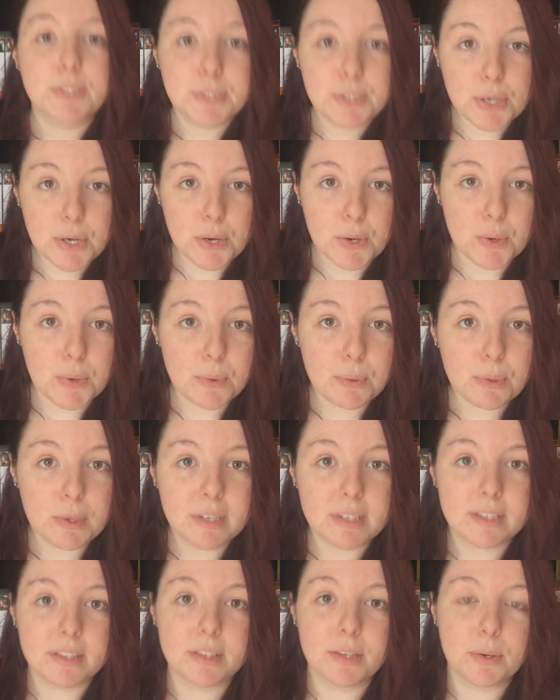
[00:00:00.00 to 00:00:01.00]
So
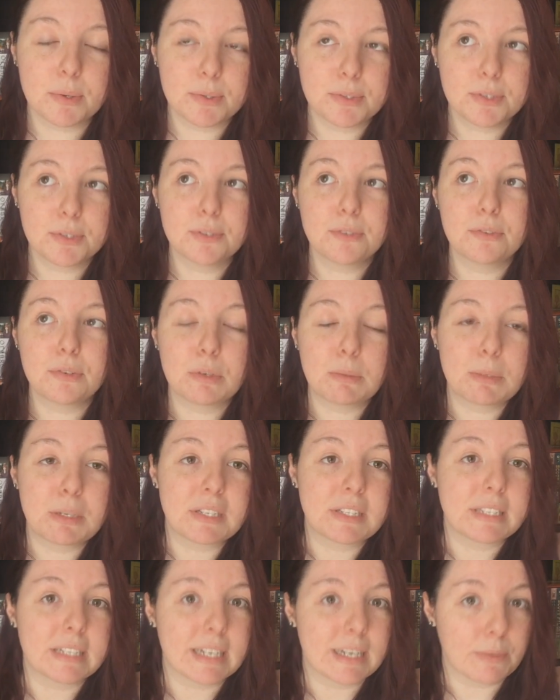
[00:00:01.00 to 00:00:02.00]
those are the four
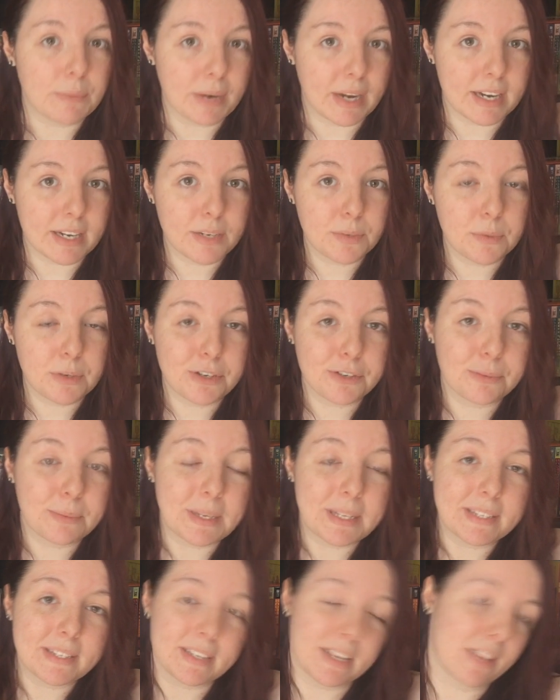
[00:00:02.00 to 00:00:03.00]
books that I read, which
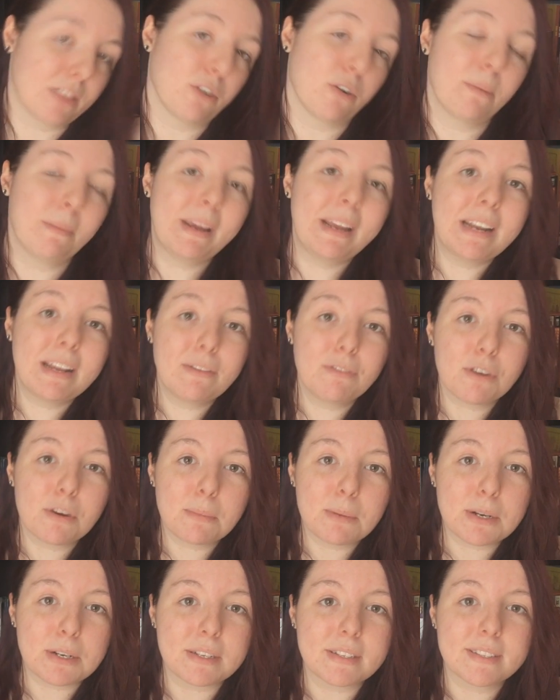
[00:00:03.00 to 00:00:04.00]
means that the remaining
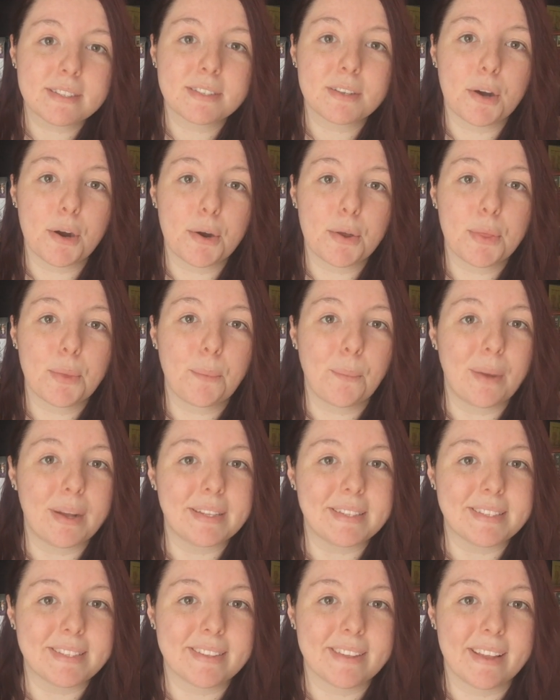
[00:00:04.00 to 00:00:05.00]
four books are the
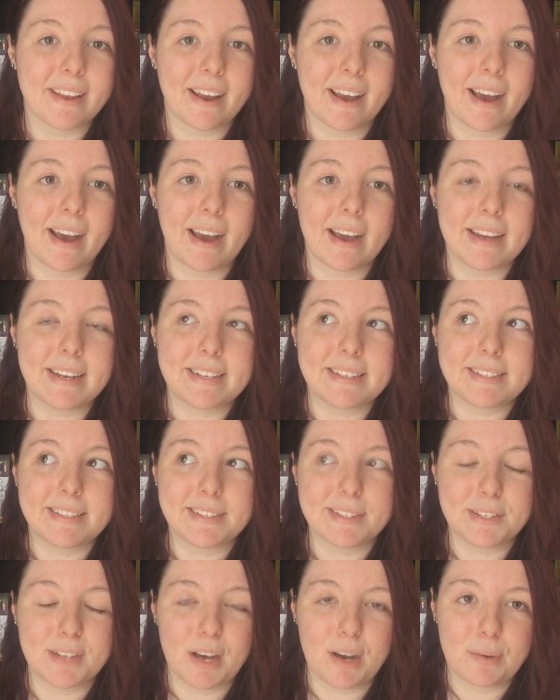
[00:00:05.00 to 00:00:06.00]
ones that I
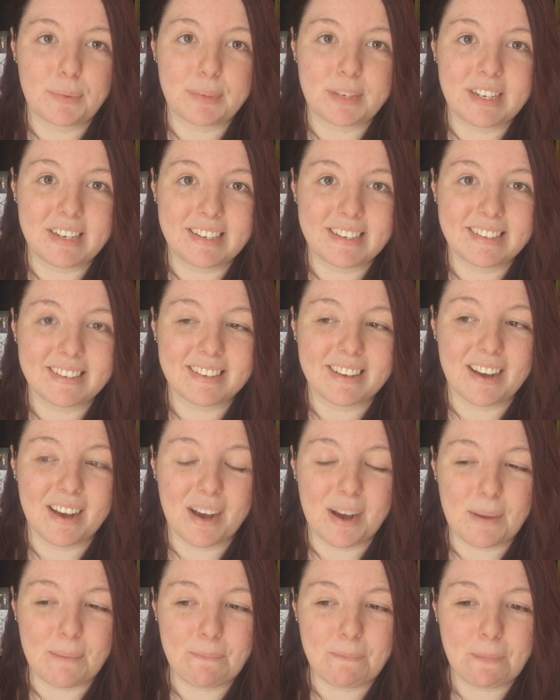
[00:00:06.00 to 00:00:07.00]
did not read.
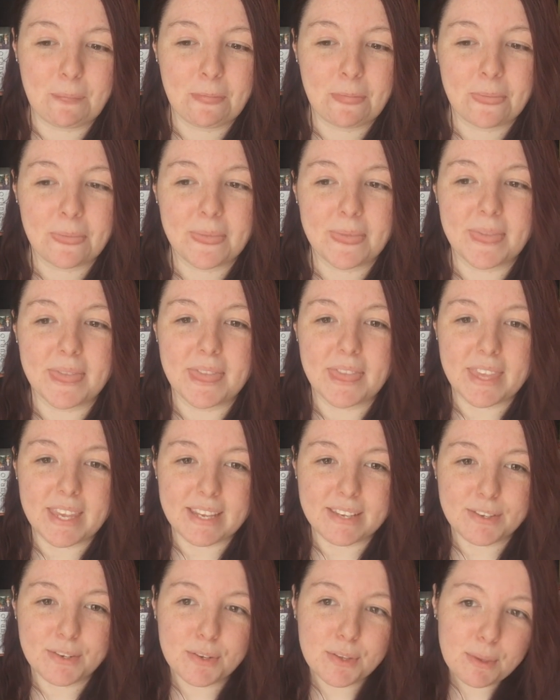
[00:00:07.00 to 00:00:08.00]
Um,
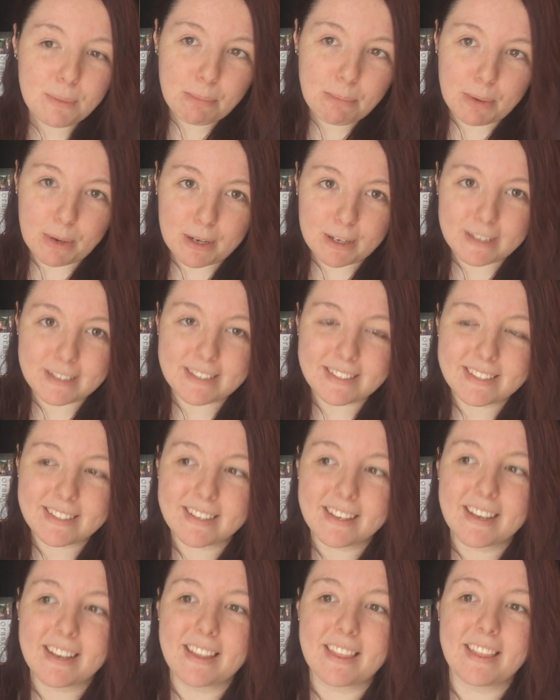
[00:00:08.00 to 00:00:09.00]
these books
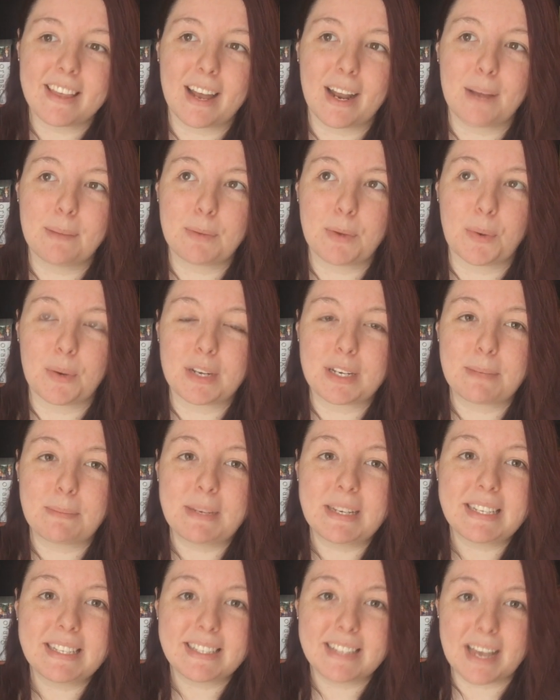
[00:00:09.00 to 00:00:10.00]
that I'm going to
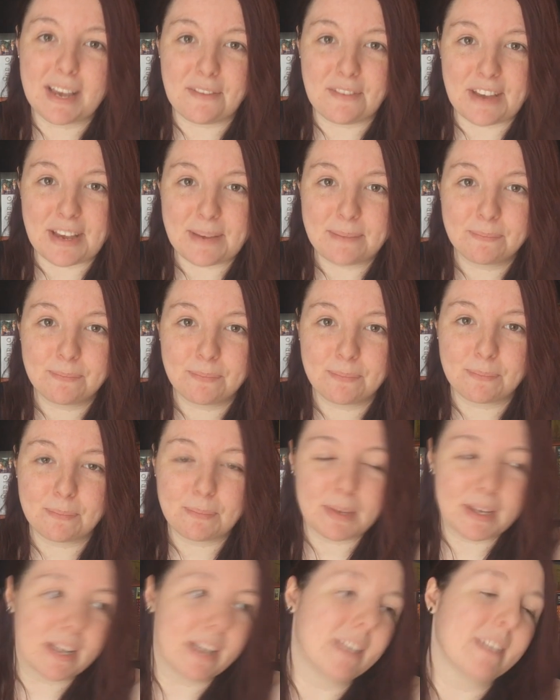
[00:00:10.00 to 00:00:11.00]
be saving
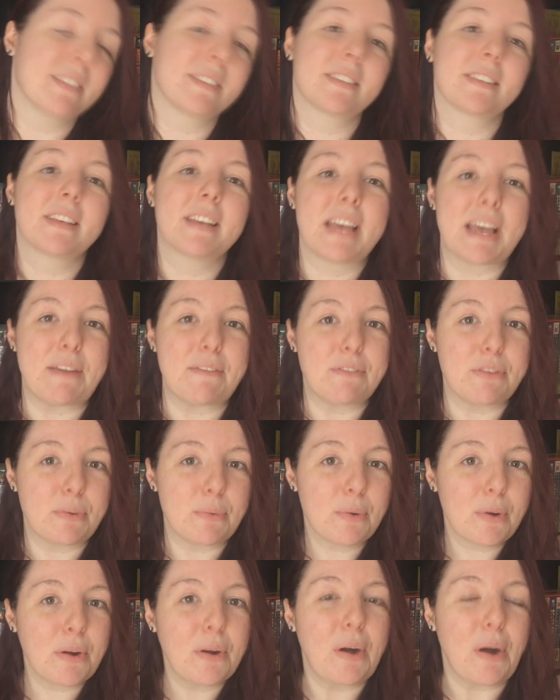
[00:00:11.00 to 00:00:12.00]
because if
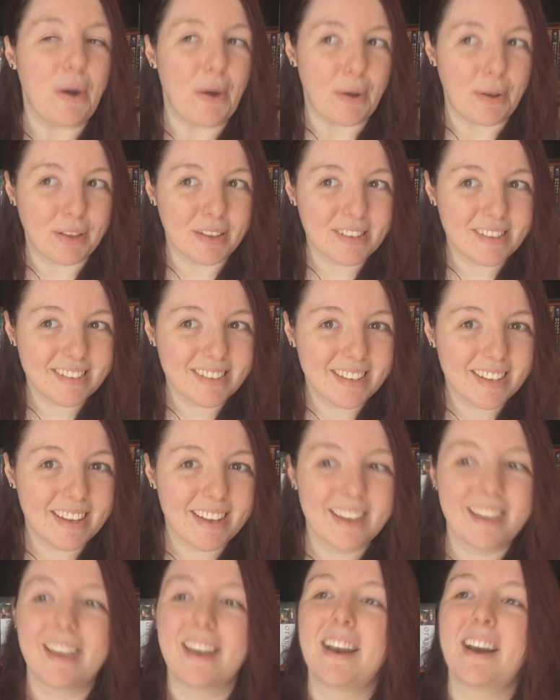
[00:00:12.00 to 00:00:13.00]
you recall,
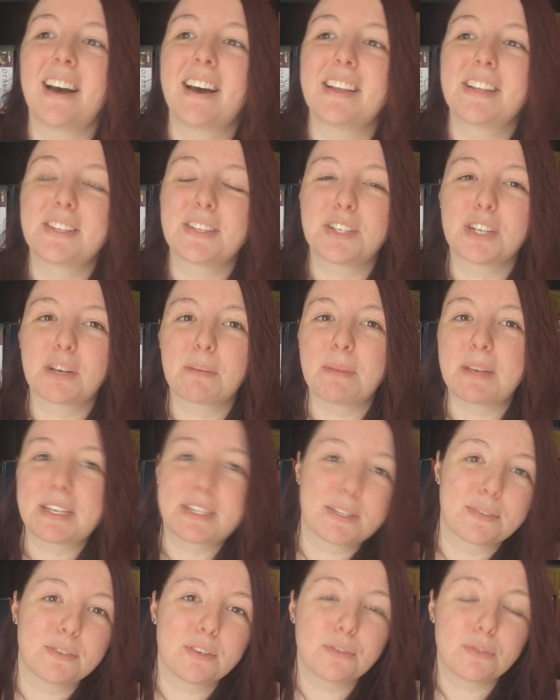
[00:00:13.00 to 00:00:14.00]
uh, this took
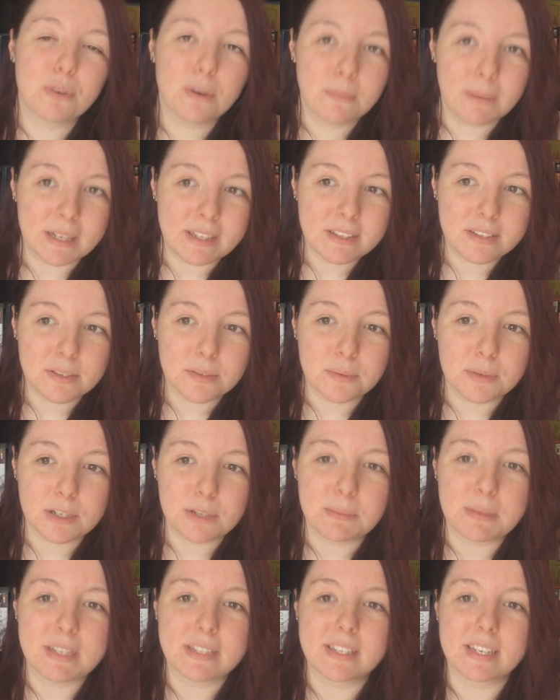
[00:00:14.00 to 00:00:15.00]
place over four months,
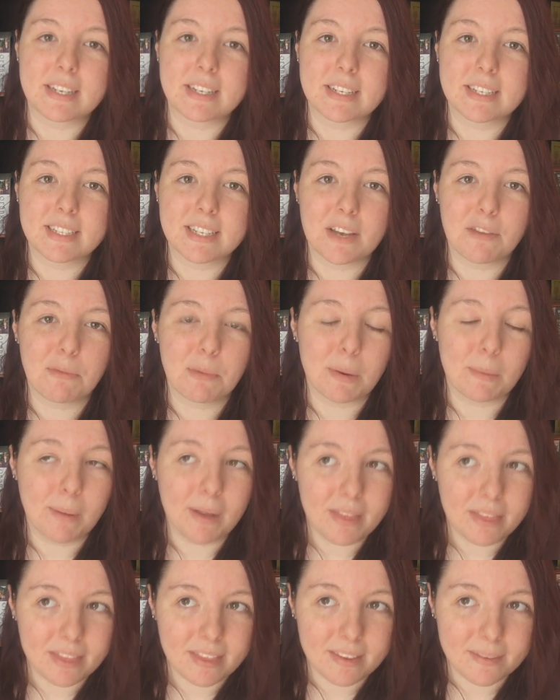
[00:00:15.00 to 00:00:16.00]
which means I get a save per
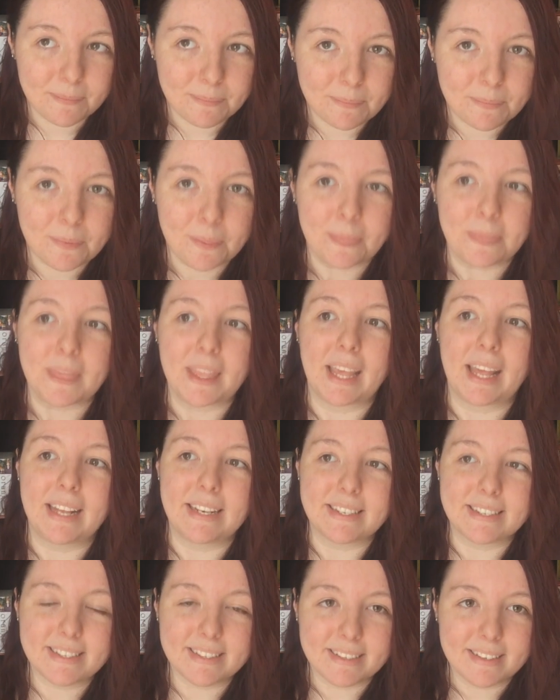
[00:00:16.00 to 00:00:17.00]
month,
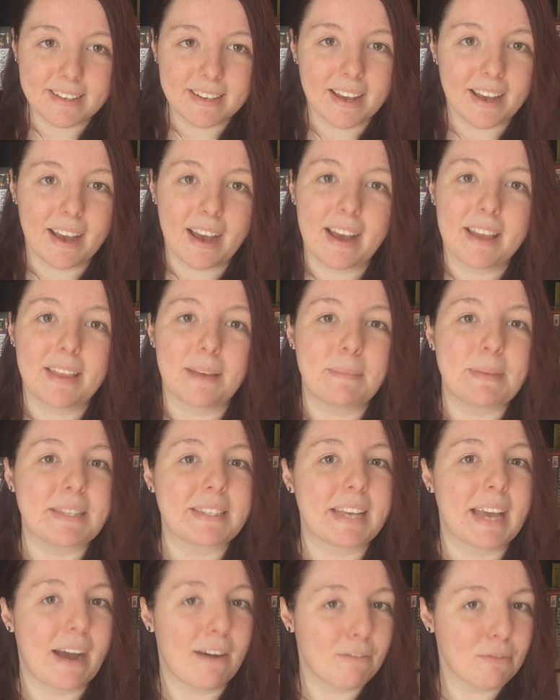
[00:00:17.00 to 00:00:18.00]
and that
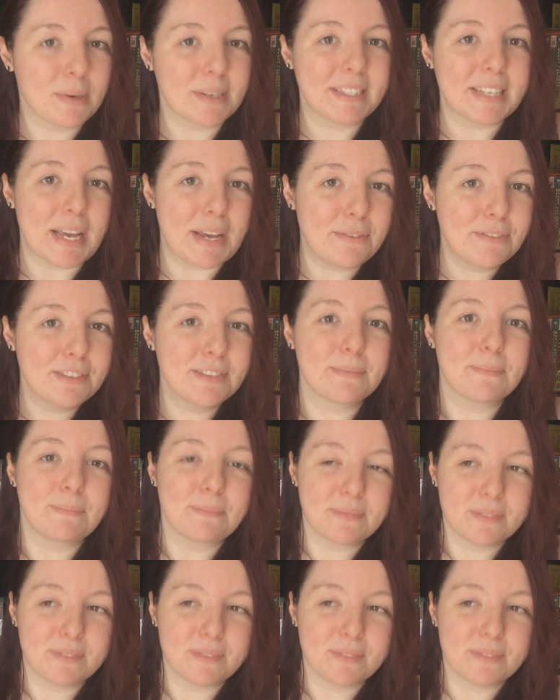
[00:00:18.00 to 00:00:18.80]
means I have four saves.